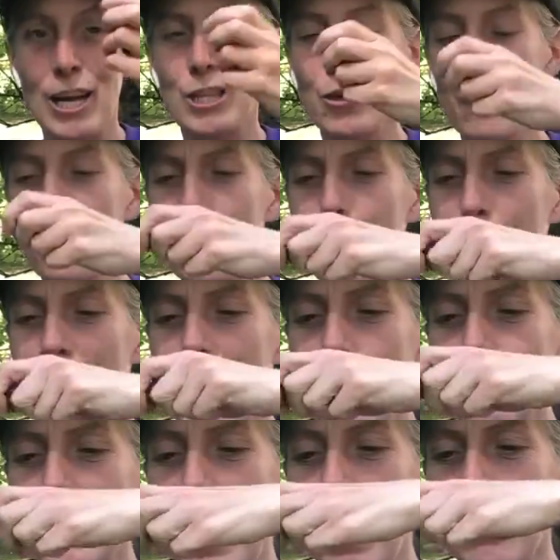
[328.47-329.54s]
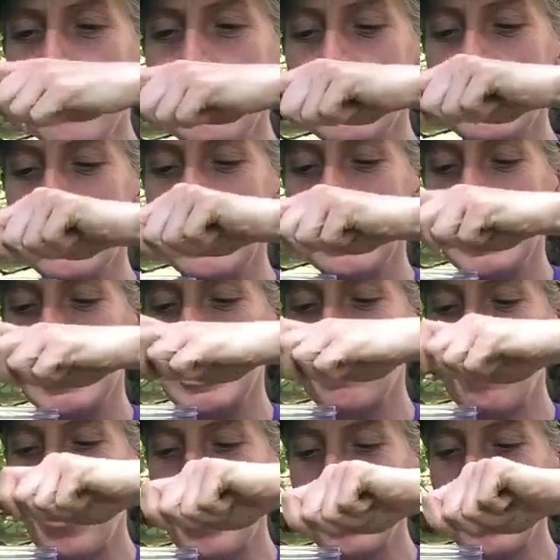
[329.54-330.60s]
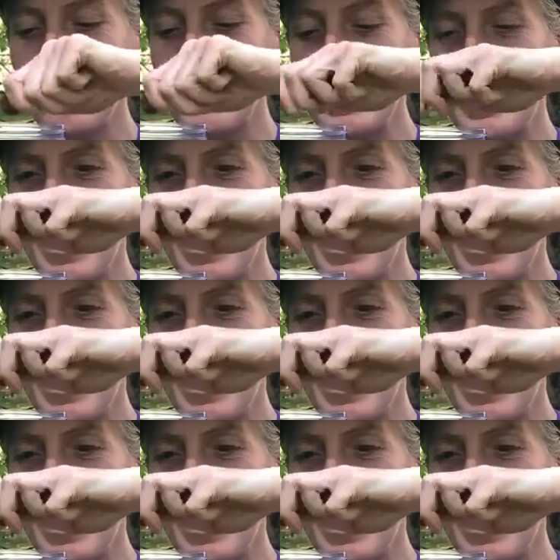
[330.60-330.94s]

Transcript: So if you break them down and sprinkle them in